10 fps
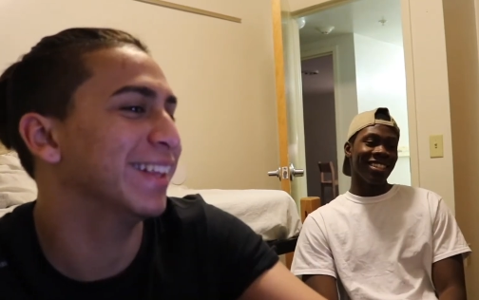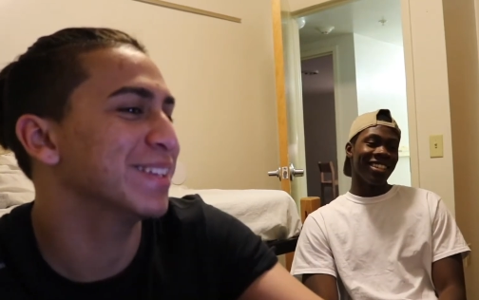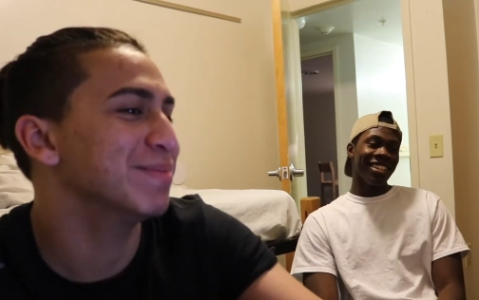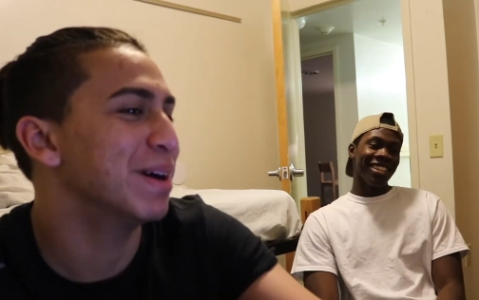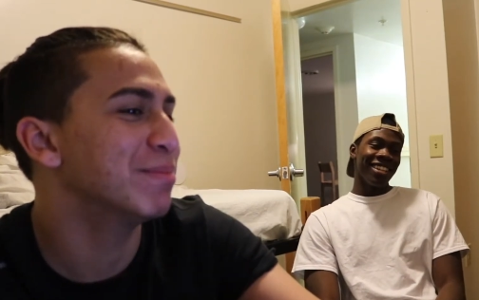
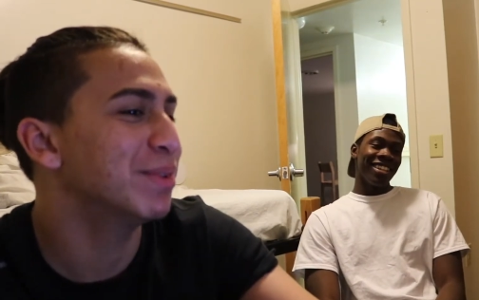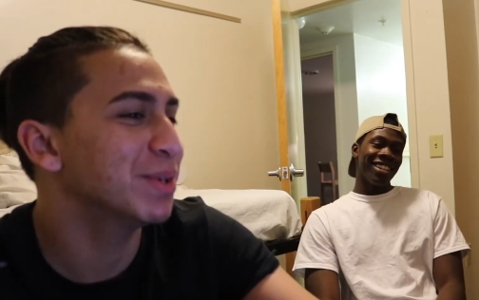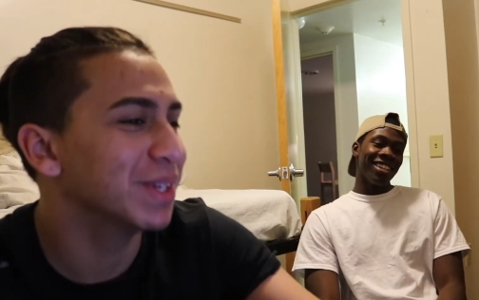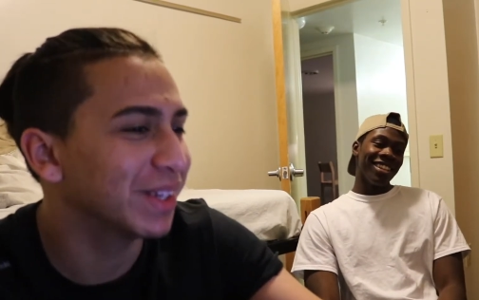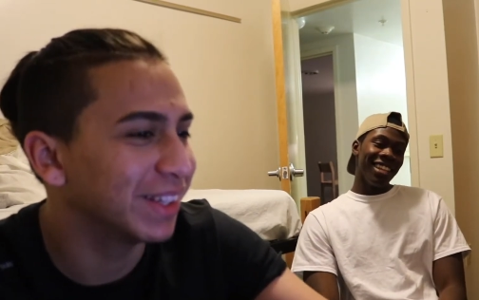Speaker 1: That's my
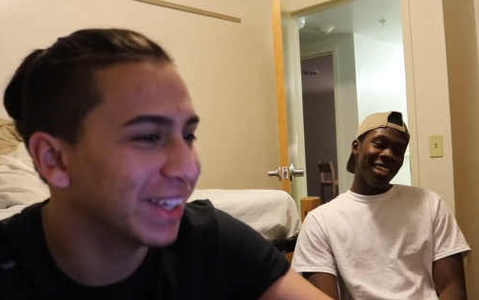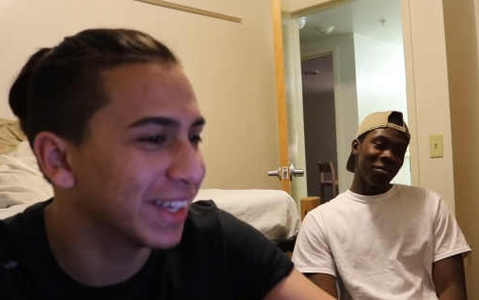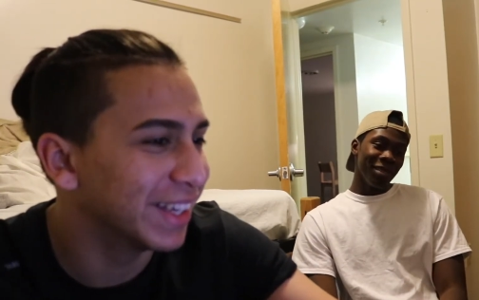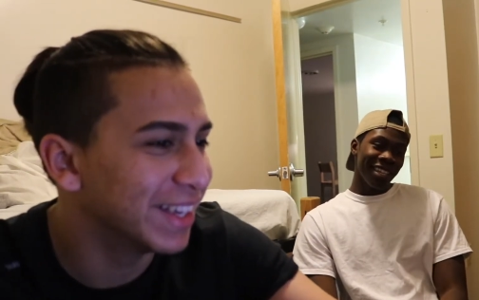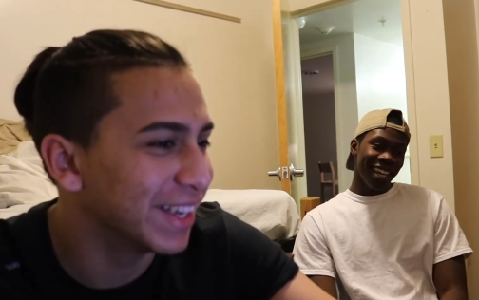boy. Look
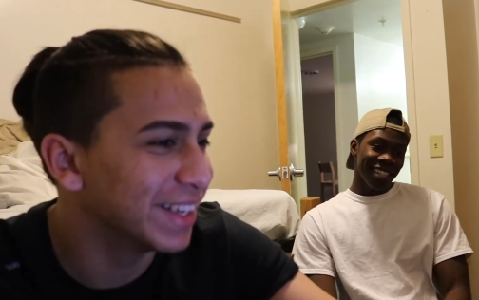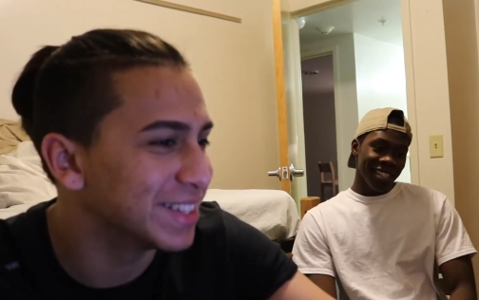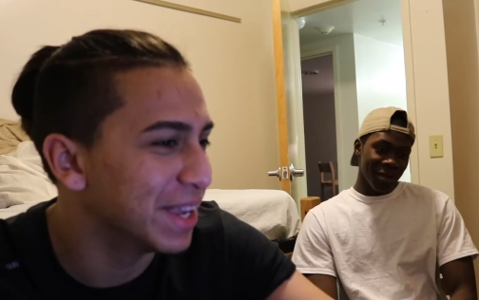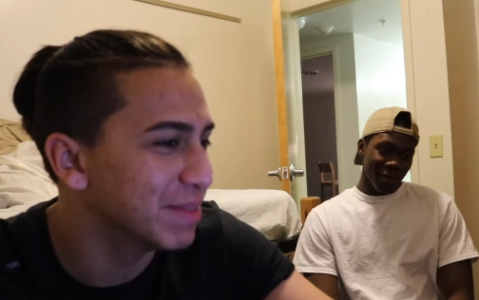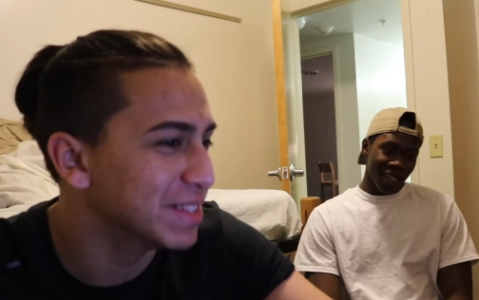at
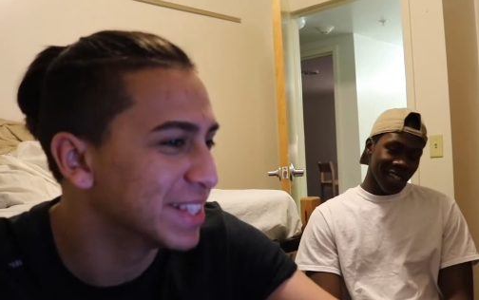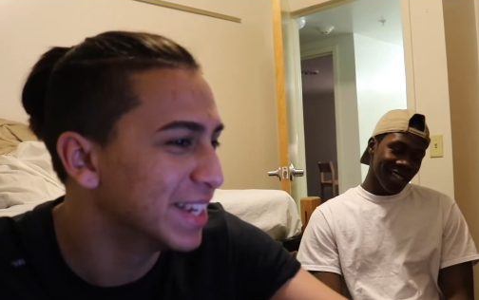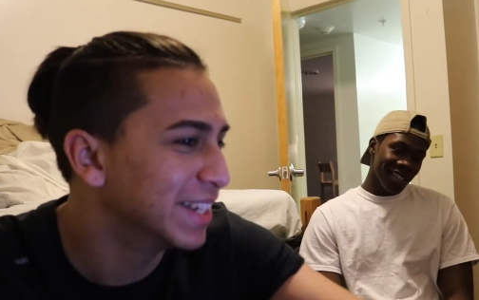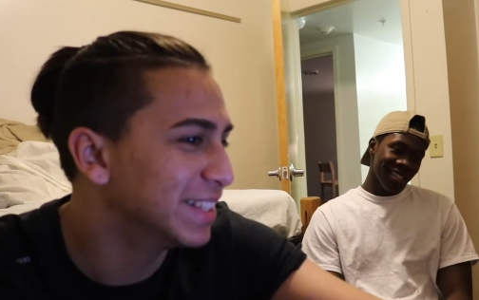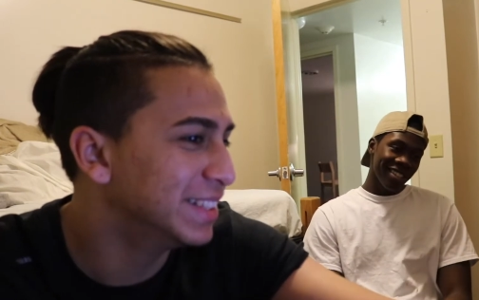his. his
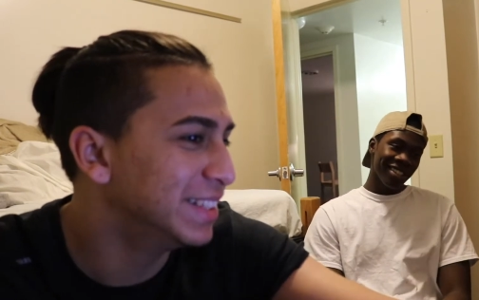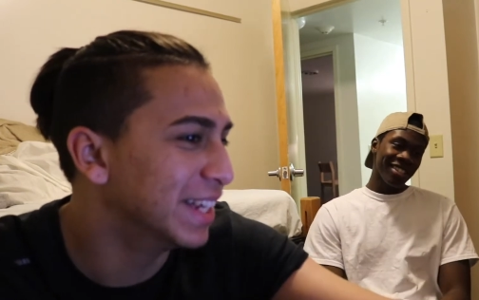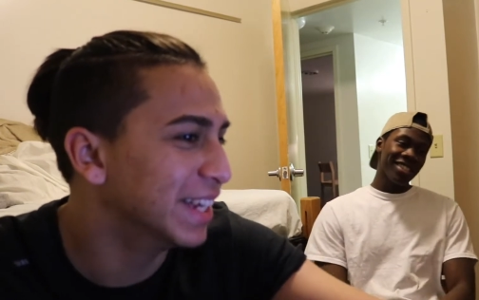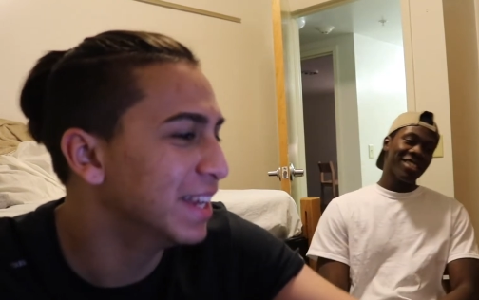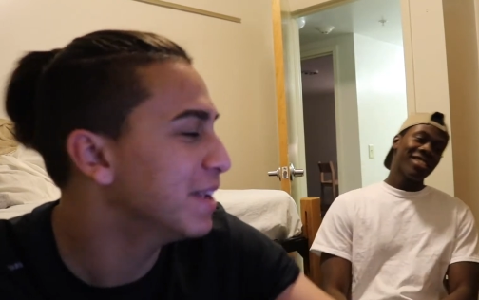
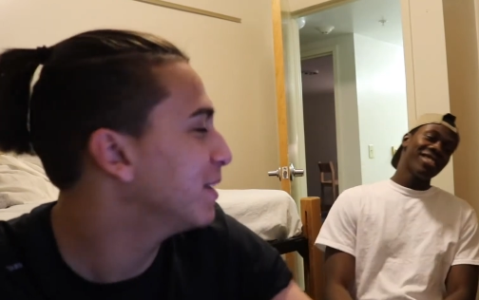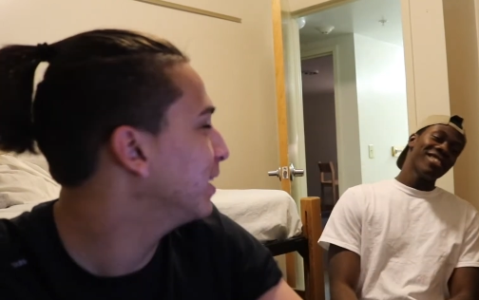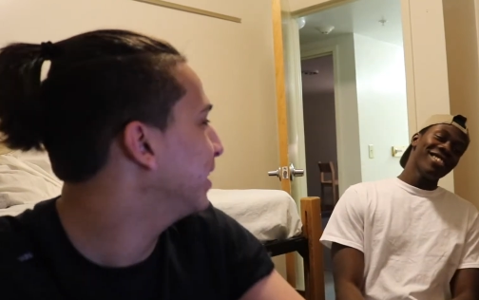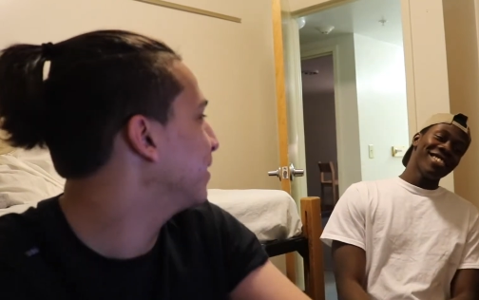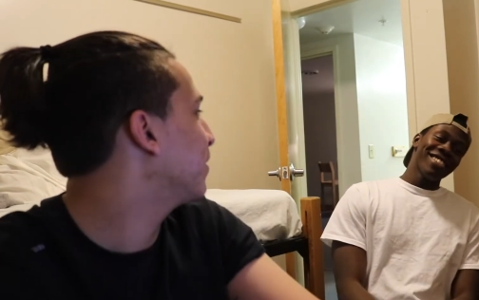the,
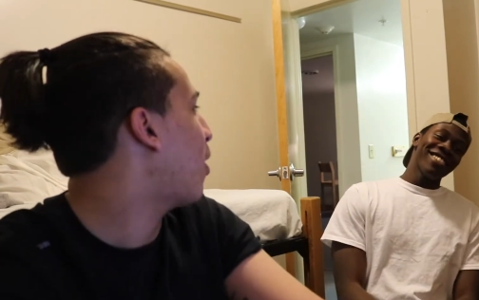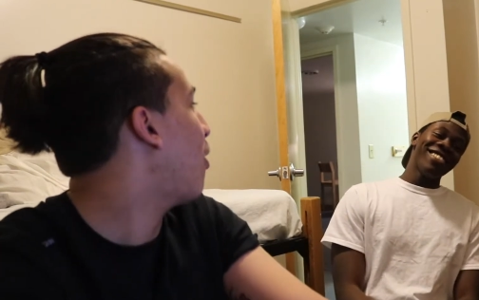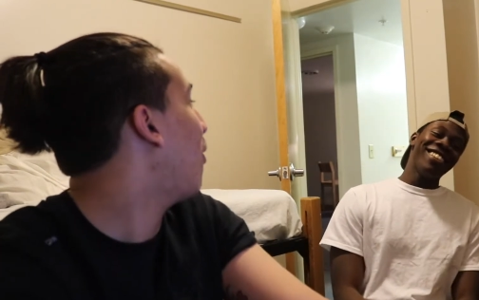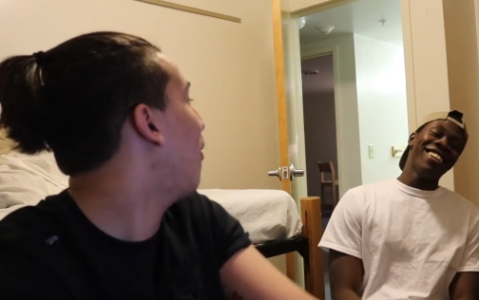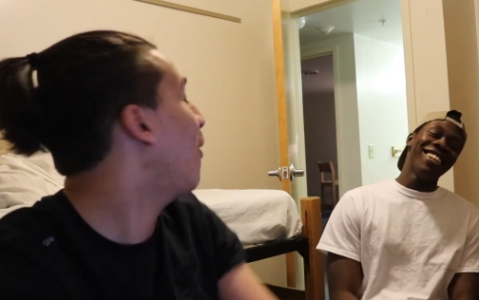
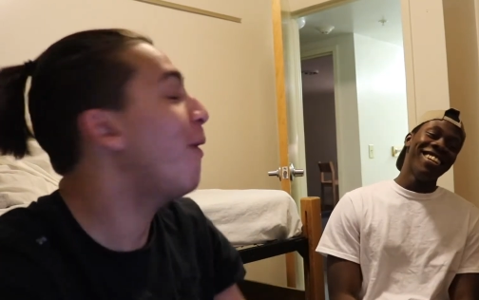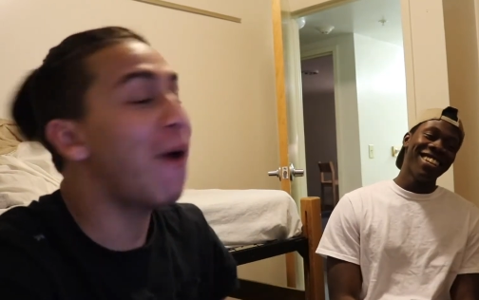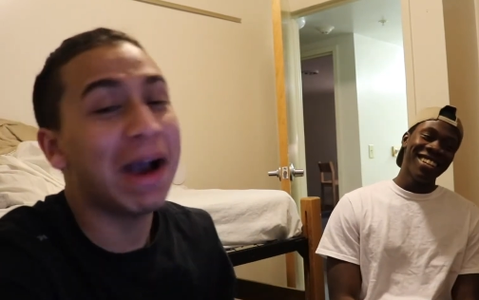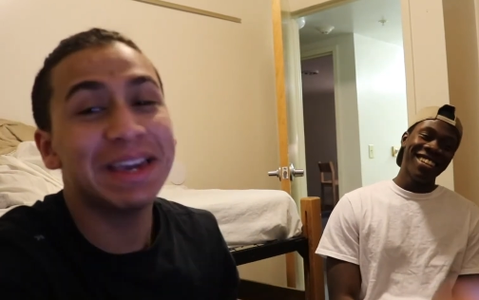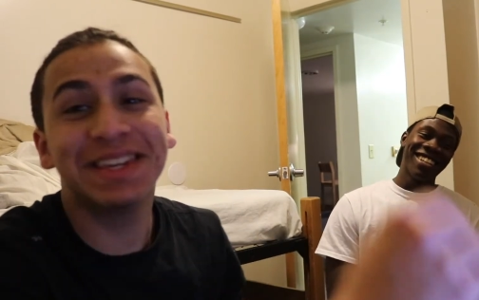
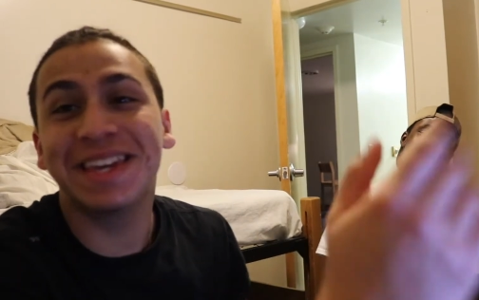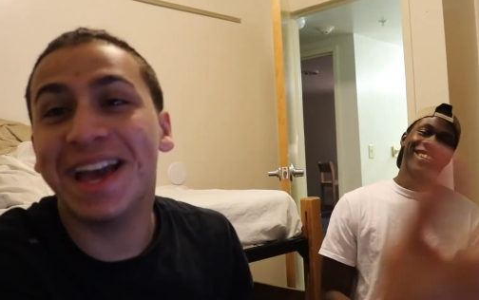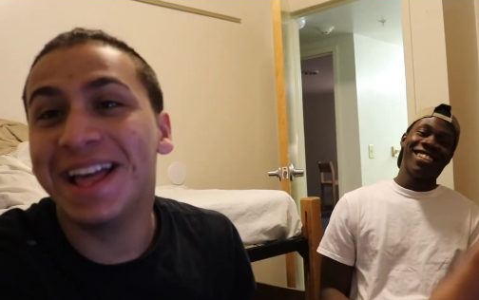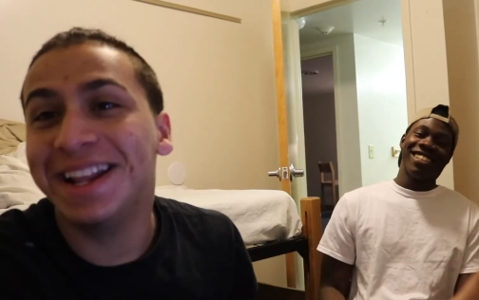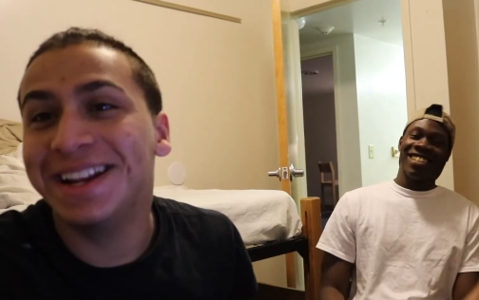oh, I
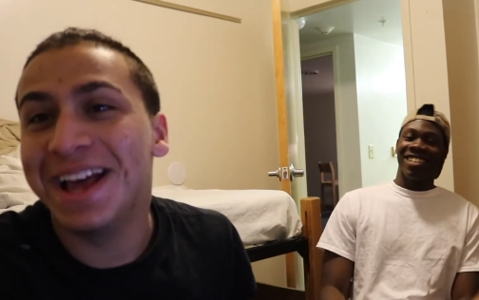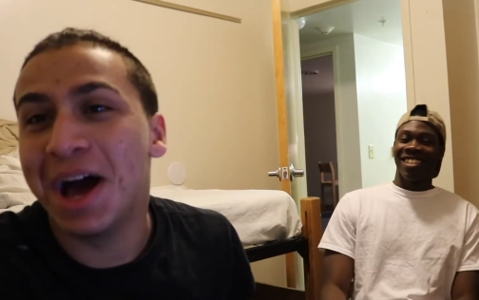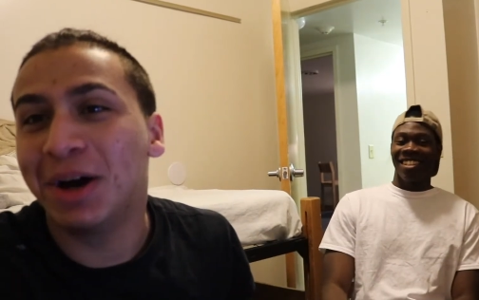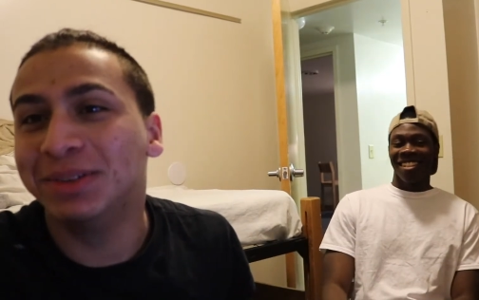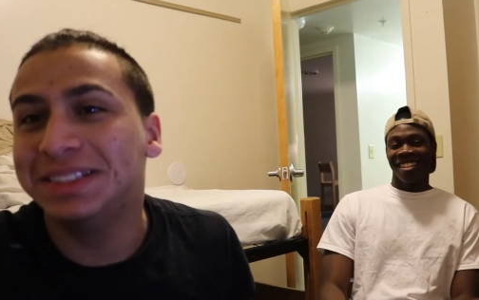get it
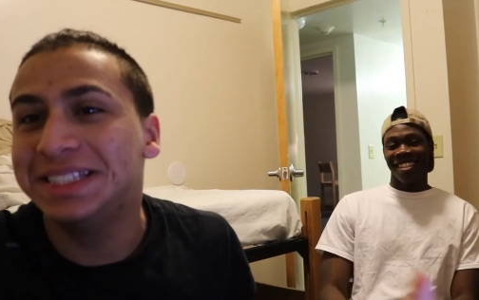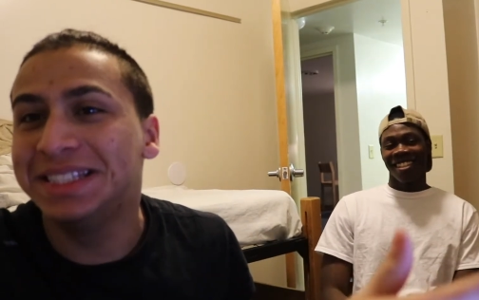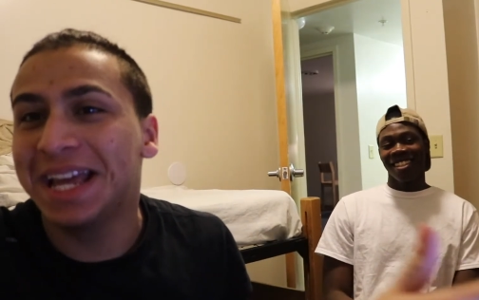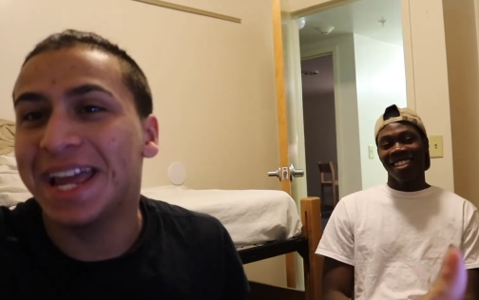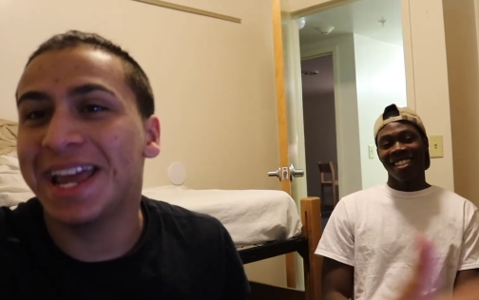now.
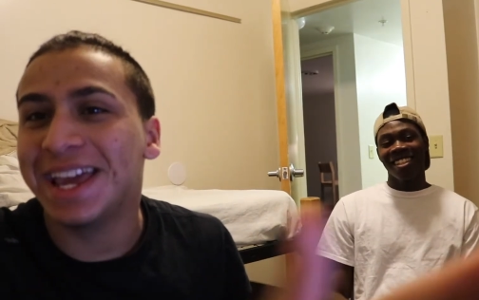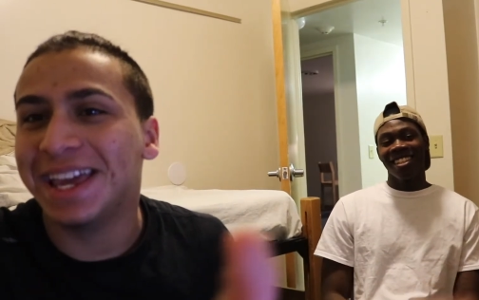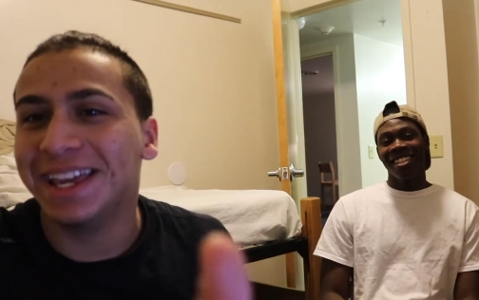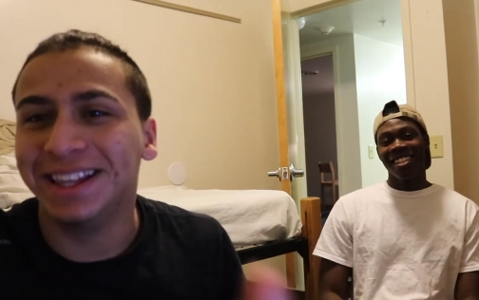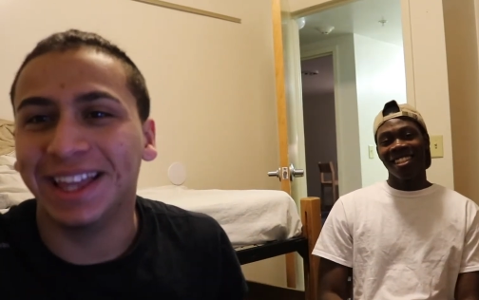
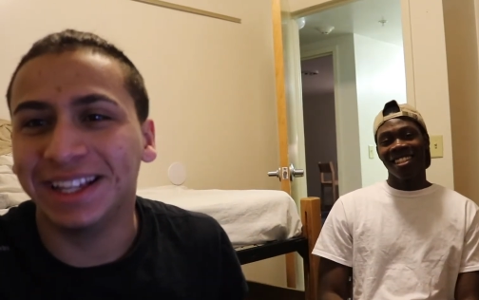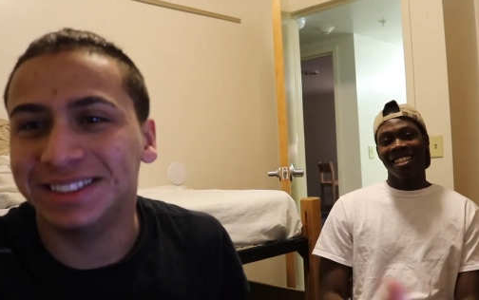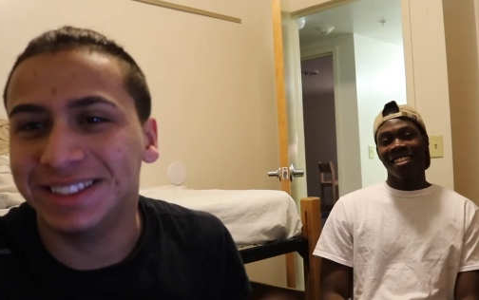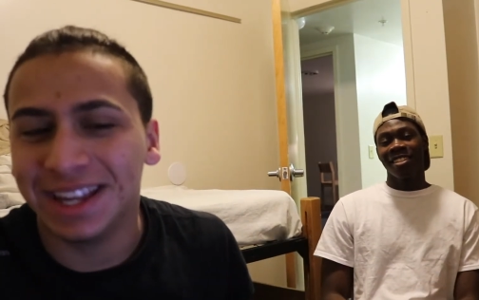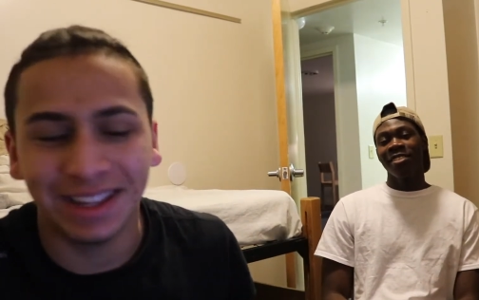Day,
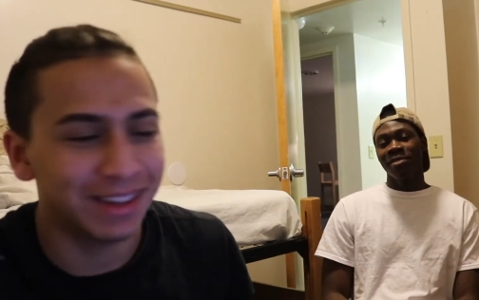like day.